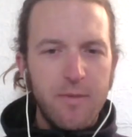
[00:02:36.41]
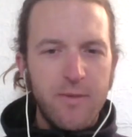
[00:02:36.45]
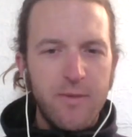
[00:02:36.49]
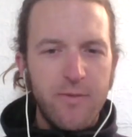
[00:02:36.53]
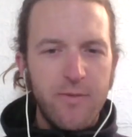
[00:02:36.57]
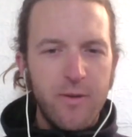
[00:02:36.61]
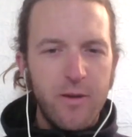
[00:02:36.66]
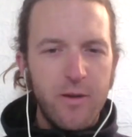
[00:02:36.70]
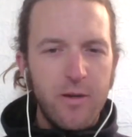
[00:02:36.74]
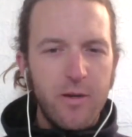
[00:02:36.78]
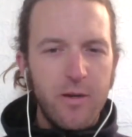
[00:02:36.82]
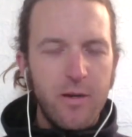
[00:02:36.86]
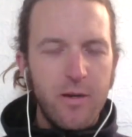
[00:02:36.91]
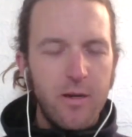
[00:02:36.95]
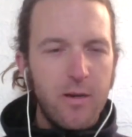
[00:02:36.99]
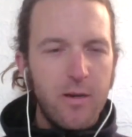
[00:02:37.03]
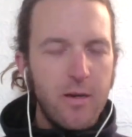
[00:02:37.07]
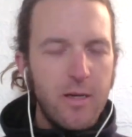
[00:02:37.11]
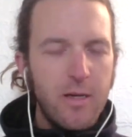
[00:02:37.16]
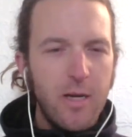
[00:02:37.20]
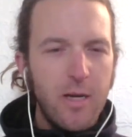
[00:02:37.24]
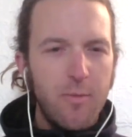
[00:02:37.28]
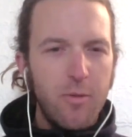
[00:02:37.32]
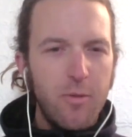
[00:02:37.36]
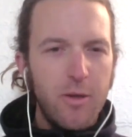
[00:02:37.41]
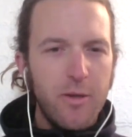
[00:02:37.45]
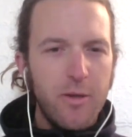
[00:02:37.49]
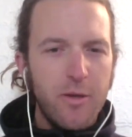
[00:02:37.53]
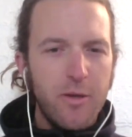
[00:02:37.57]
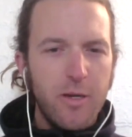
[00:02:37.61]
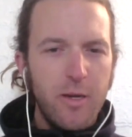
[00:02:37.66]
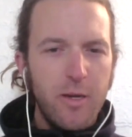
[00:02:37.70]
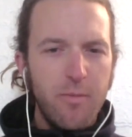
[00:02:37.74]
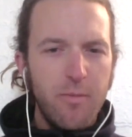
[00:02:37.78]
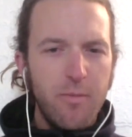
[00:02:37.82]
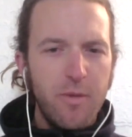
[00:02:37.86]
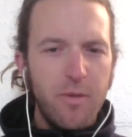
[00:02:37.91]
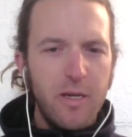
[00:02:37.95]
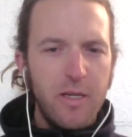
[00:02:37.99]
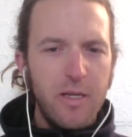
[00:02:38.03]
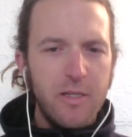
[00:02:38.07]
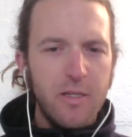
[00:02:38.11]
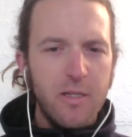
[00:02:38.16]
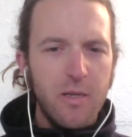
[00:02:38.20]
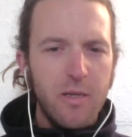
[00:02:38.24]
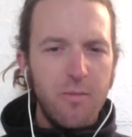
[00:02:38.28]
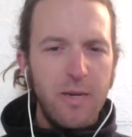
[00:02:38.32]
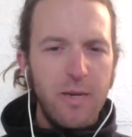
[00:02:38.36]
for a couple other companies
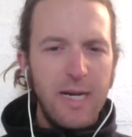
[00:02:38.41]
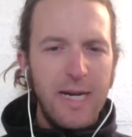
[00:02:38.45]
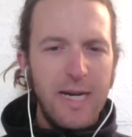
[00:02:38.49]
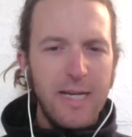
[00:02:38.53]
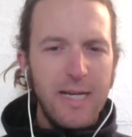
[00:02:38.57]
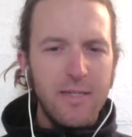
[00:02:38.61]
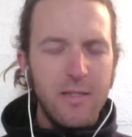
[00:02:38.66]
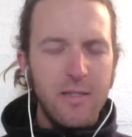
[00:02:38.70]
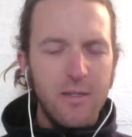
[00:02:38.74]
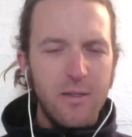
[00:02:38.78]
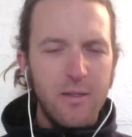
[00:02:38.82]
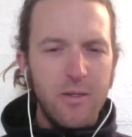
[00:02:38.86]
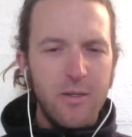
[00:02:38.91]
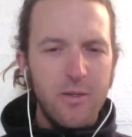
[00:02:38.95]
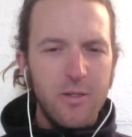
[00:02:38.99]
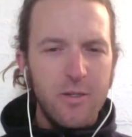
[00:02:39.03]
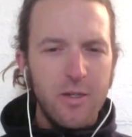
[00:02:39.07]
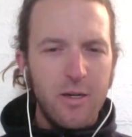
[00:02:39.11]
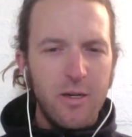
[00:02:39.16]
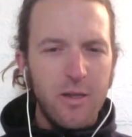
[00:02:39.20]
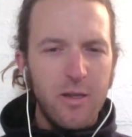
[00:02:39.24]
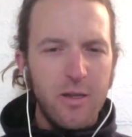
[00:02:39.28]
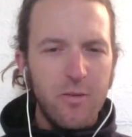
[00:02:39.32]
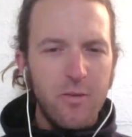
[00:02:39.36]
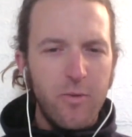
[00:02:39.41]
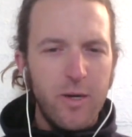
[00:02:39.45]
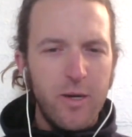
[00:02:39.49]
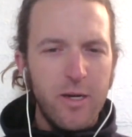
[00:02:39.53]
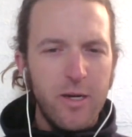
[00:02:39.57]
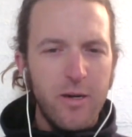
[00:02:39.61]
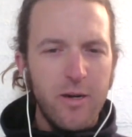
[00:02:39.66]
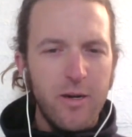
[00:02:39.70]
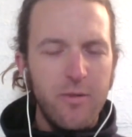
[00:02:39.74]
in the past in Tucson in the winter,